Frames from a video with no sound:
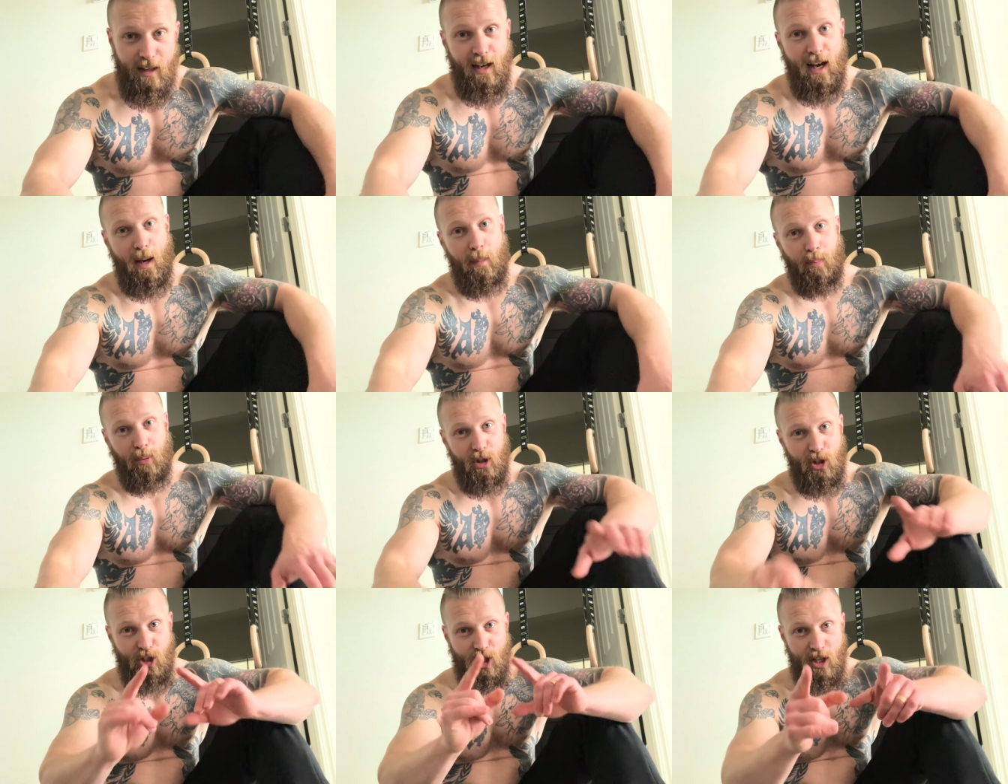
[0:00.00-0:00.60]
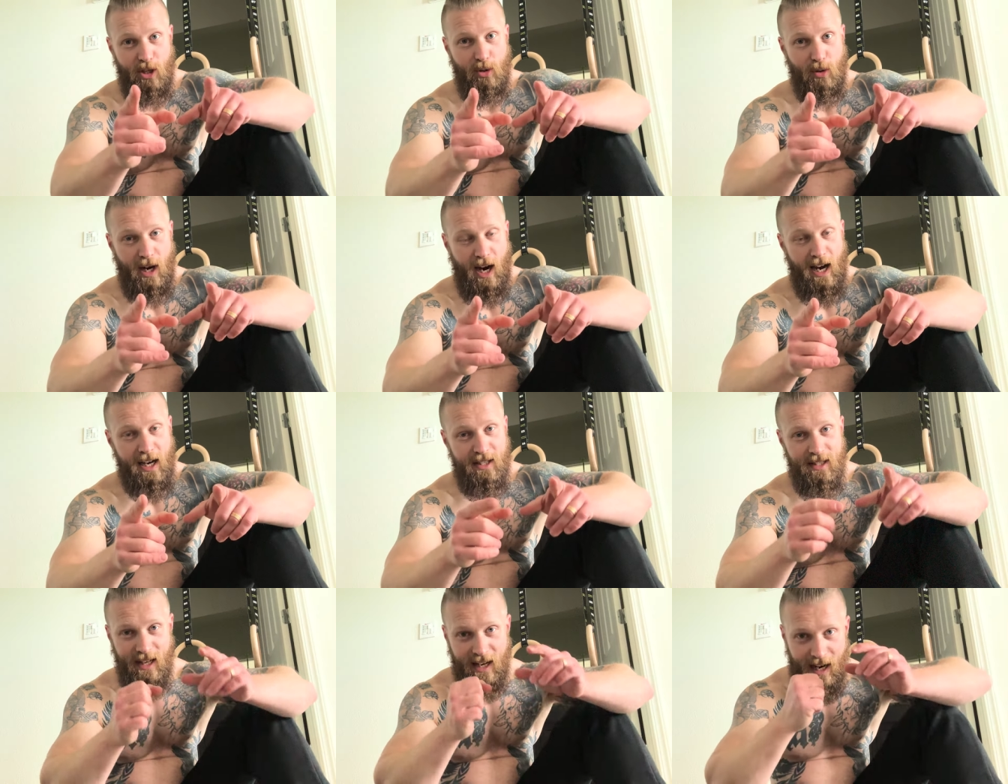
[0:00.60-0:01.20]
I appreciate you
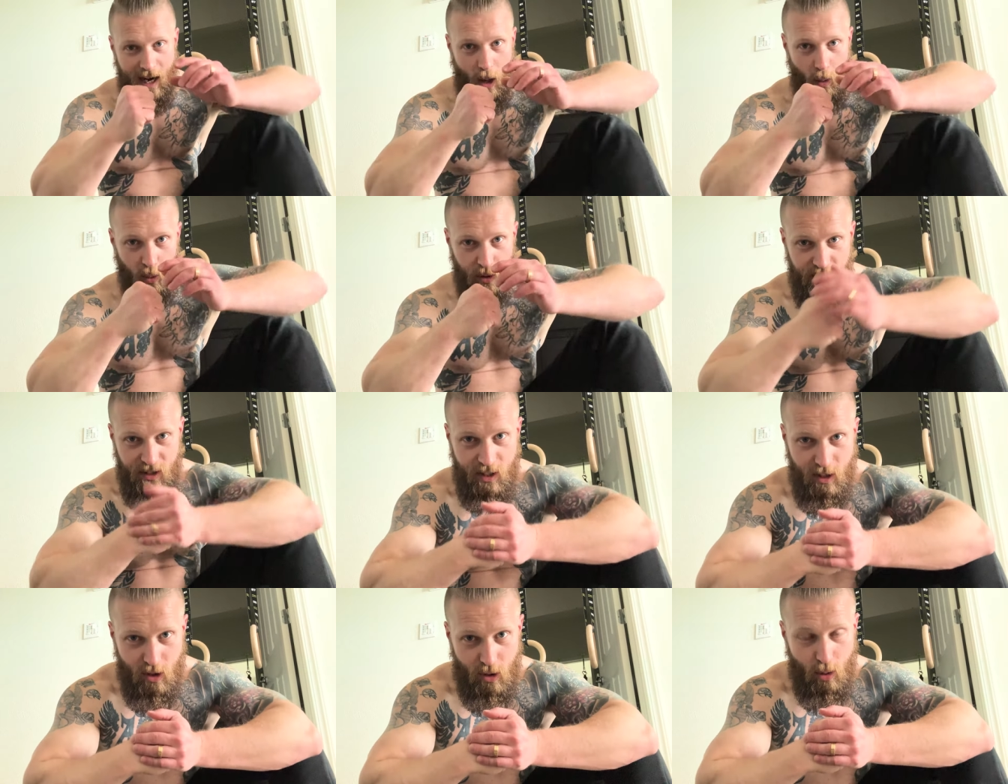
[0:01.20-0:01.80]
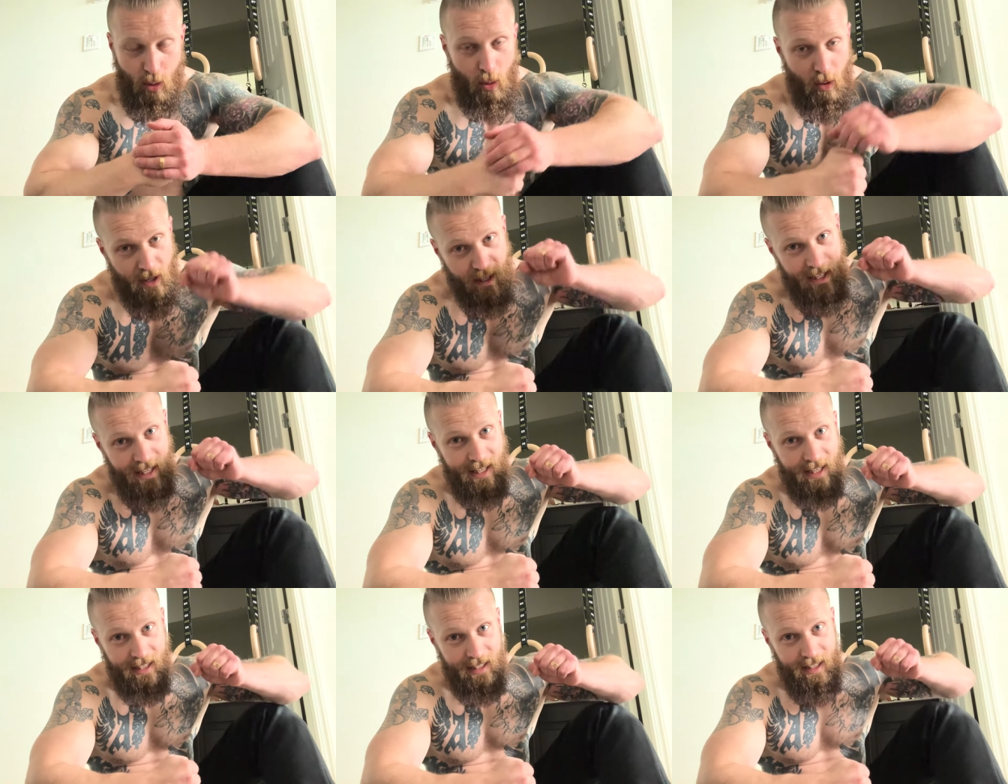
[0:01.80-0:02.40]
guys. I will see you
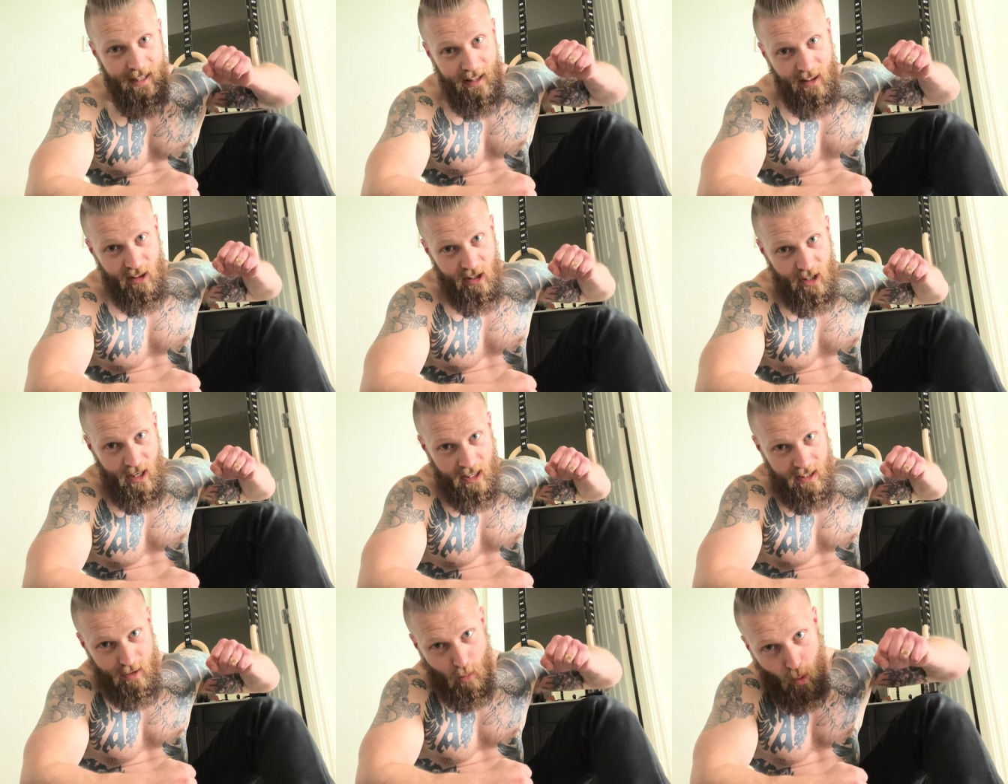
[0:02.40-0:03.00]
in the next